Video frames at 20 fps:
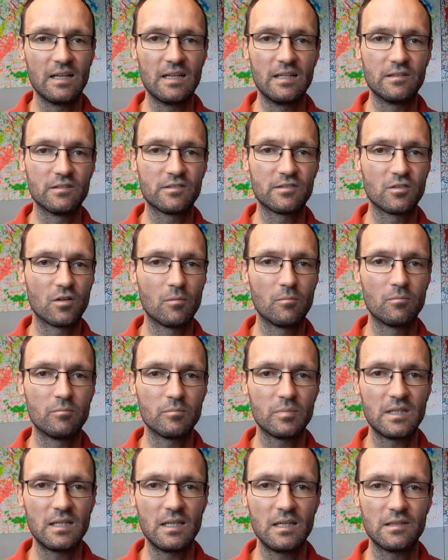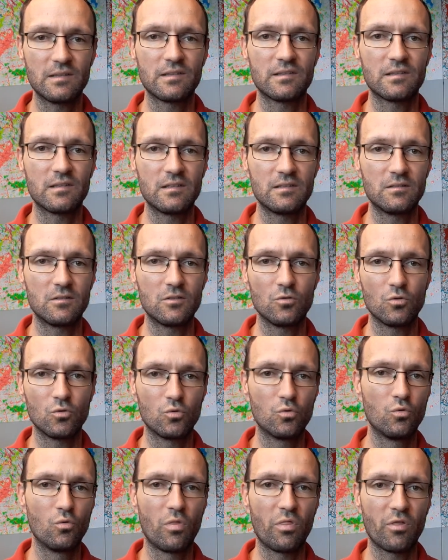And some kids
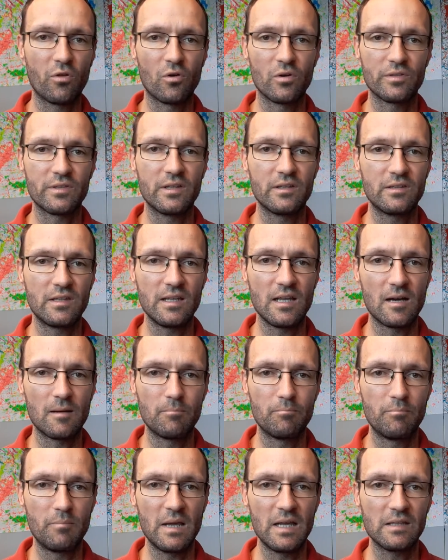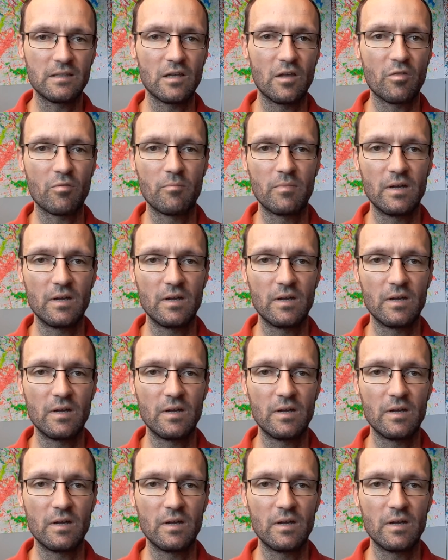who thought that they are bad